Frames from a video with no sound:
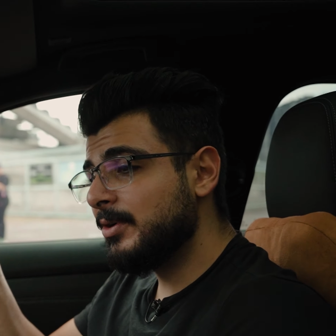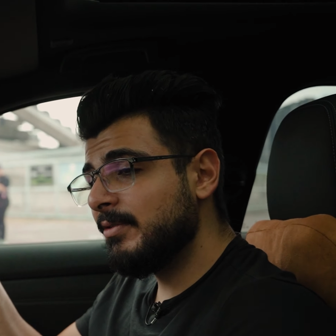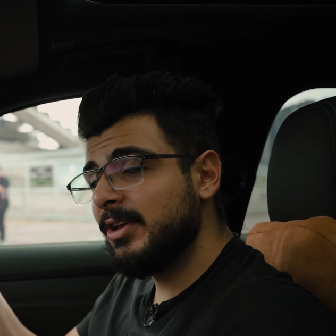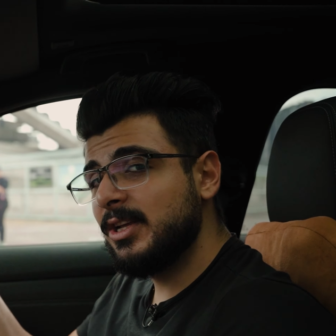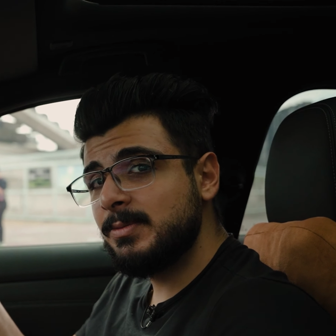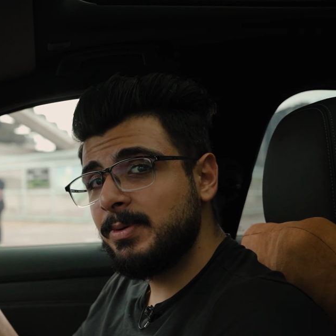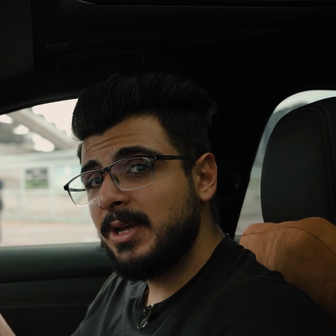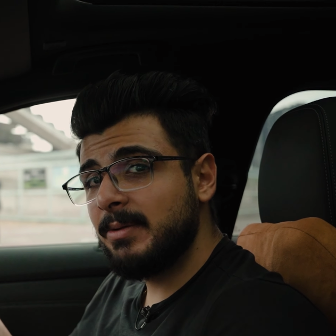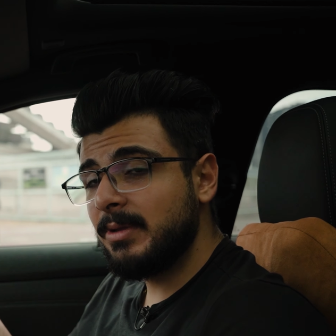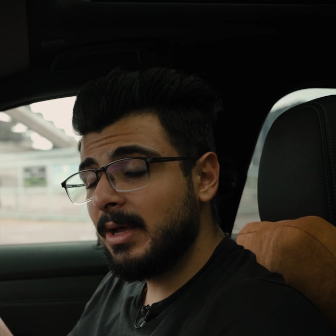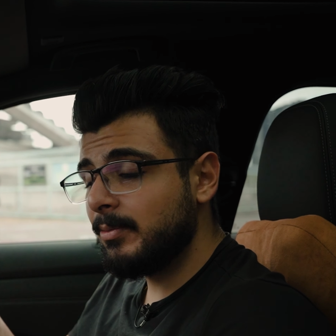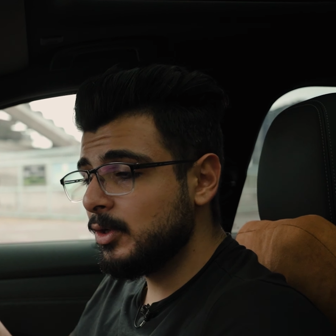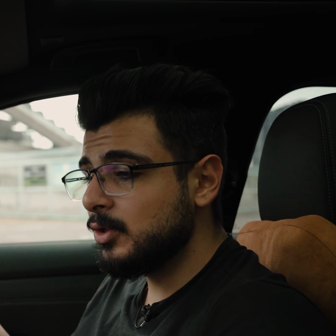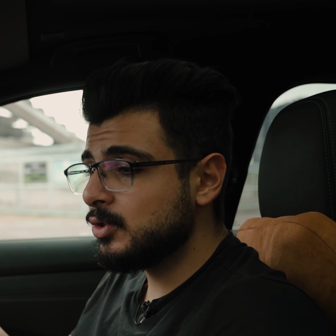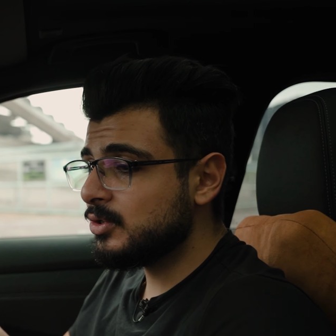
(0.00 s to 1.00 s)
previous
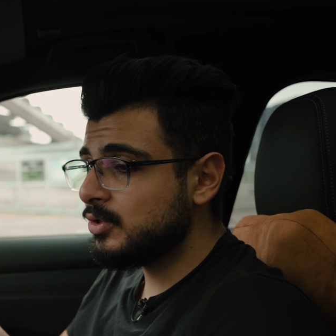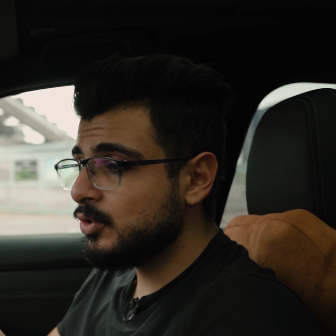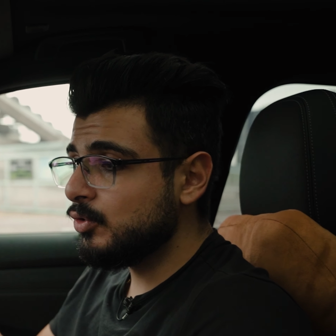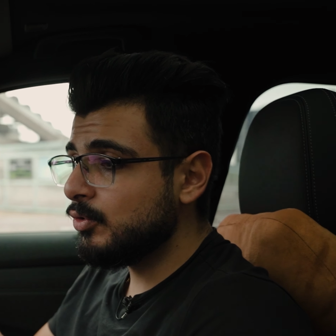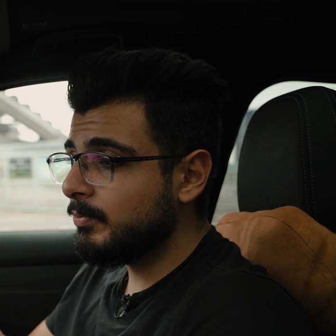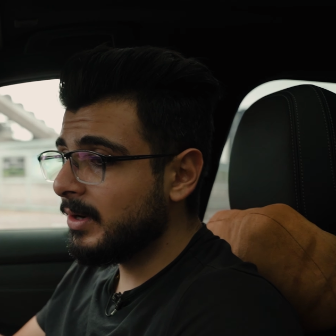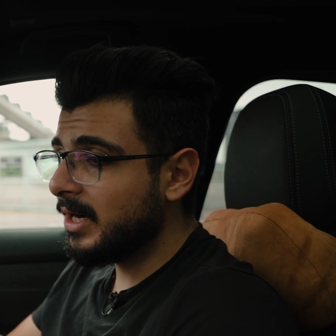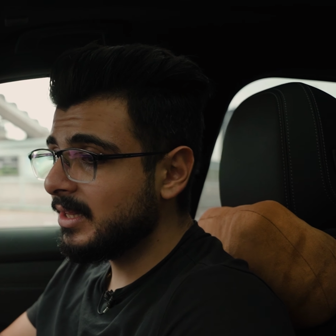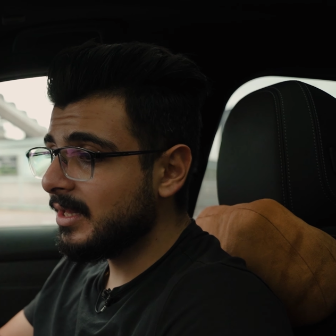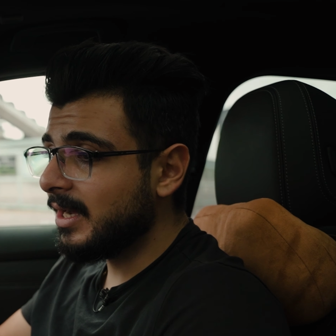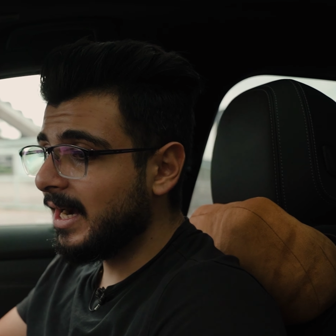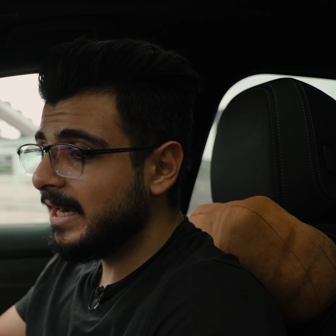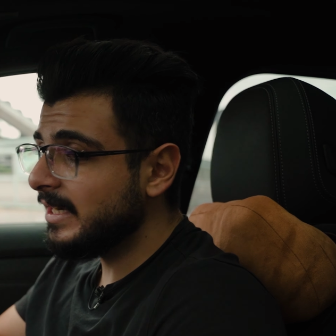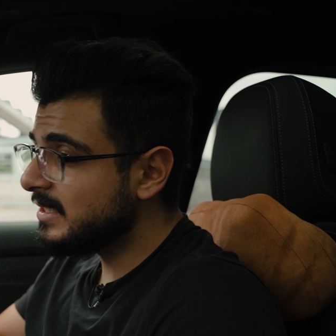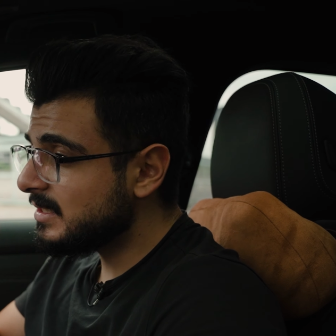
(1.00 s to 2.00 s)
BMWs too, but
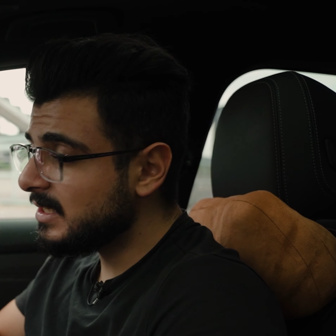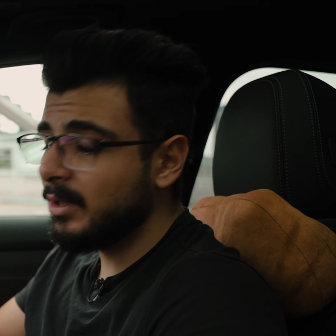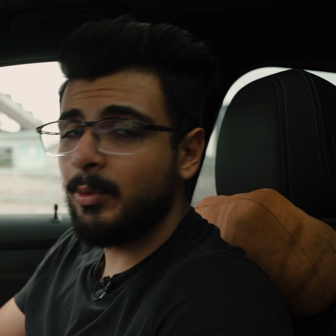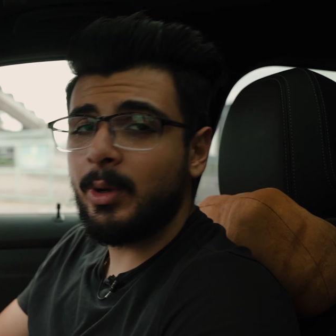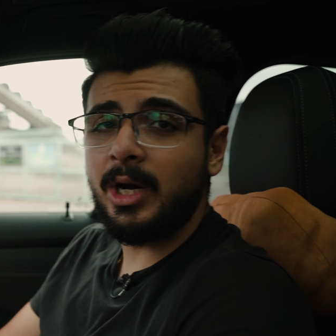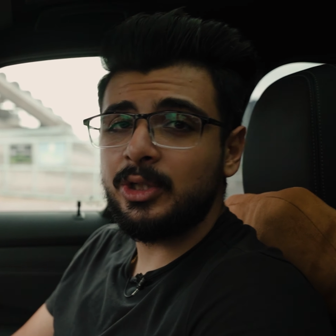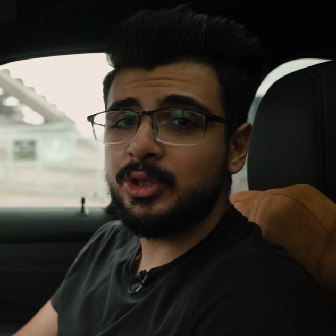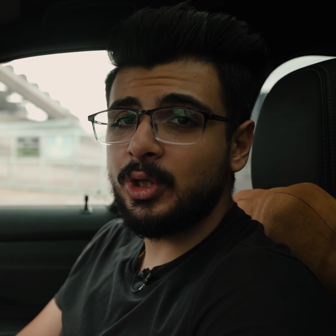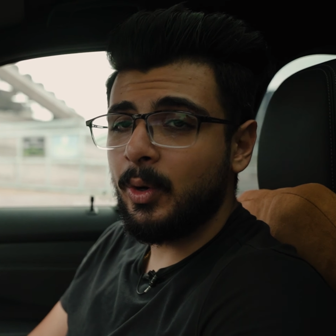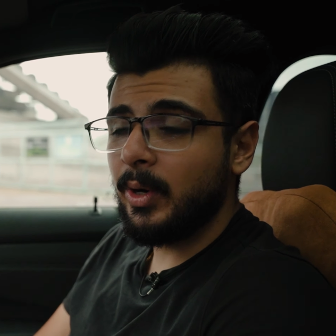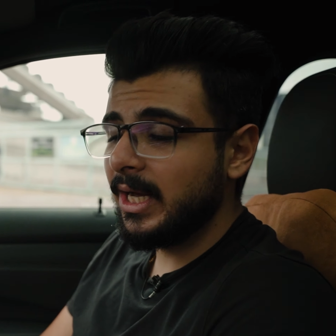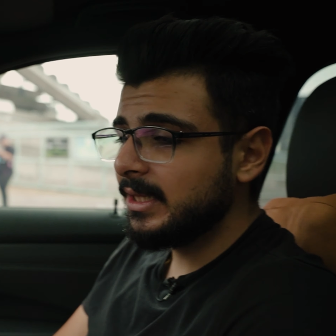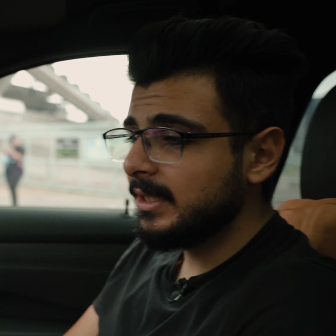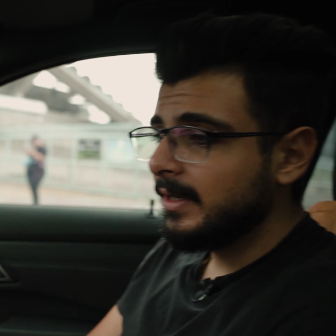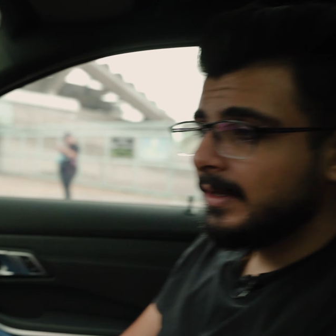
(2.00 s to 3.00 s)
I still want to show it,